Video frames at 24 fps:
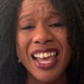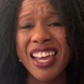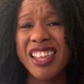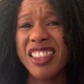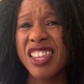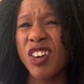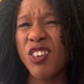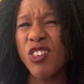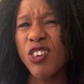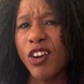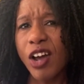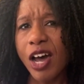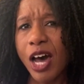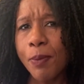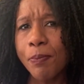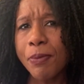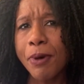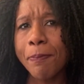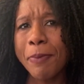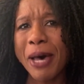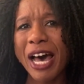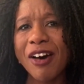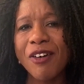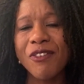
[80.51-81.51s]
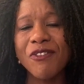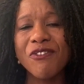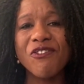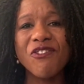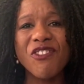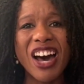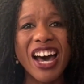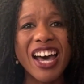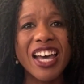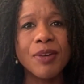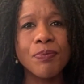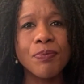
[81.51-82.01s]
They were up about
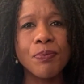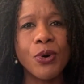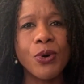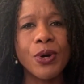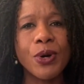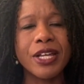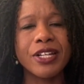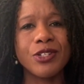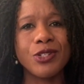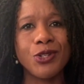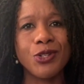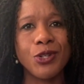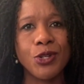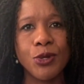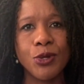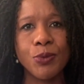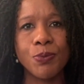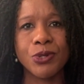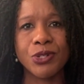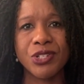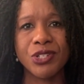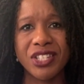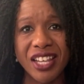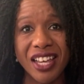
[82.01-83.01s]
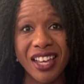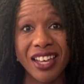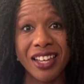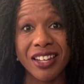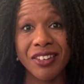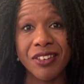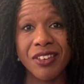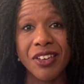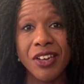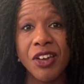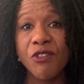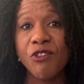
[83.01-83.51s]
5.2%
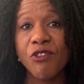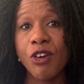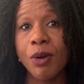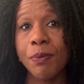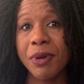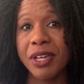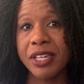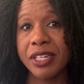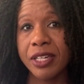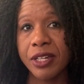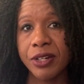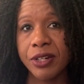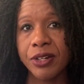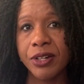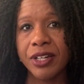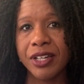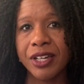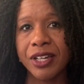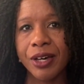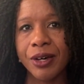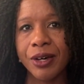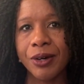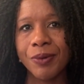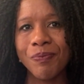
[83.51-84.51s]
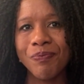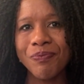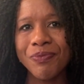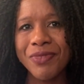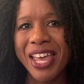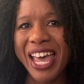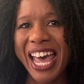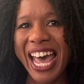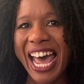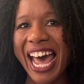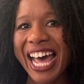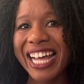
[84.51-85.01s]
from a year ago,
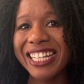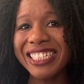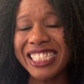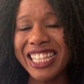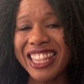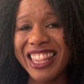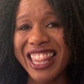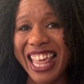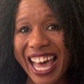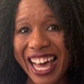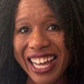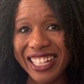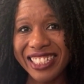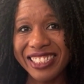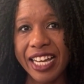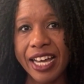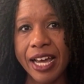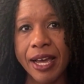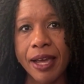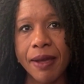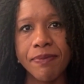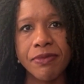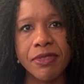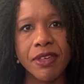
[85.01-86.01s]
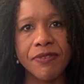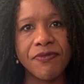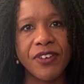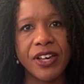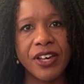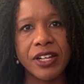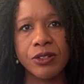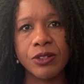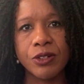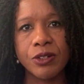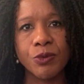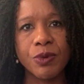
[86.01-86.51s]
that time, the
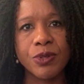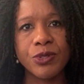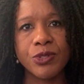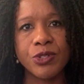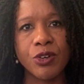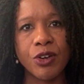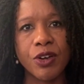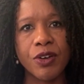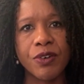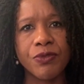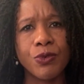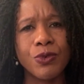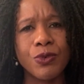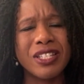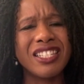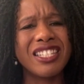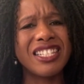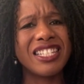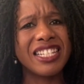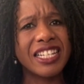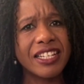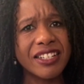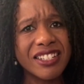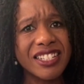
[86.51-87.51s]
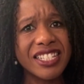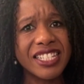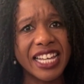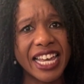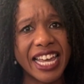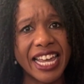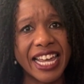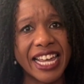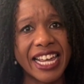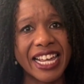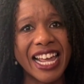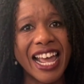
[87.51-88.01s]
Federal Reserve was still
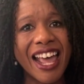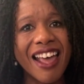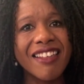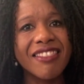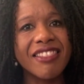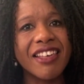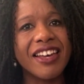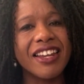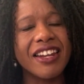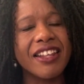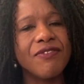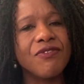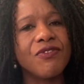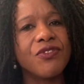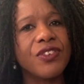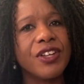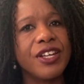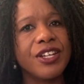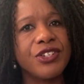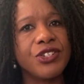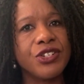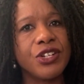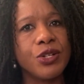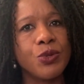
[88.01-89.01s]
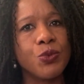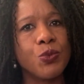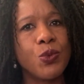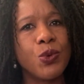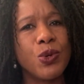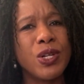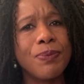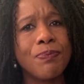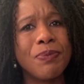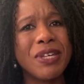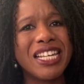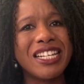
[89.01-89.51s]
saying that inflation
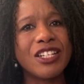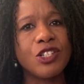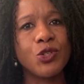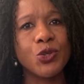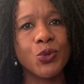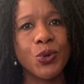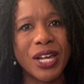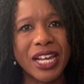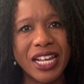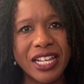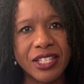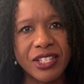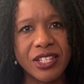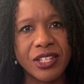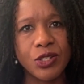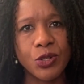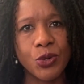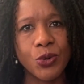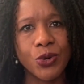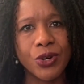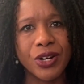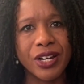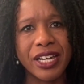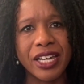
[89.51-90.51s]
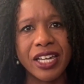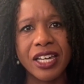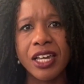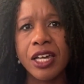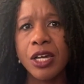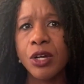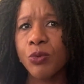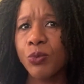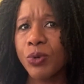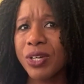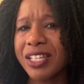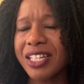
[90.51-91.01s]
would be transitory,
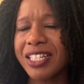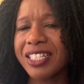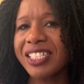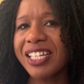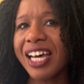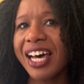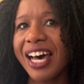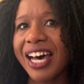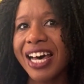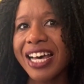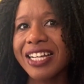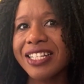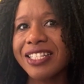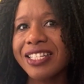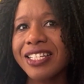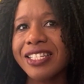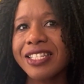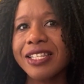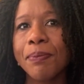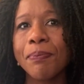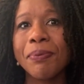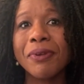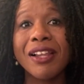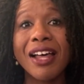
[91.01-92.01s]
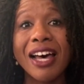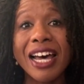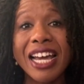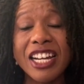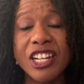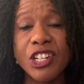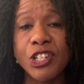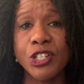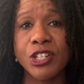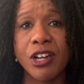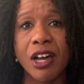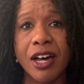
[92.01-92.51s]
really tied to
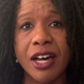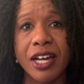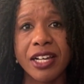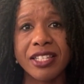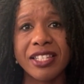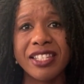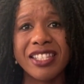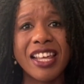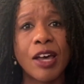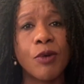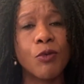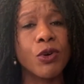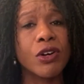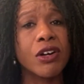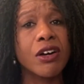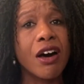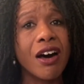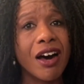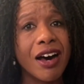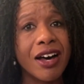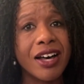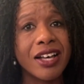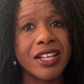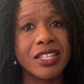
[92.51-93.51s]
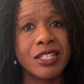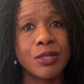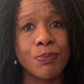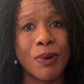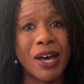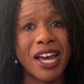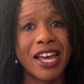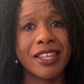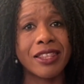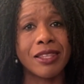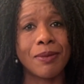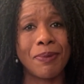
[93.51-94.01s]
supply shocks that were caused
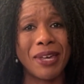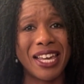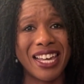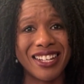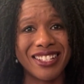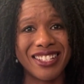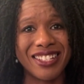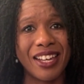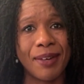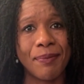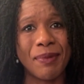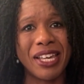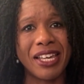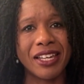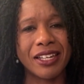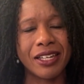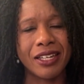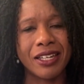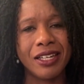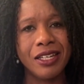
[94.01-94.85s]
by the pandemic.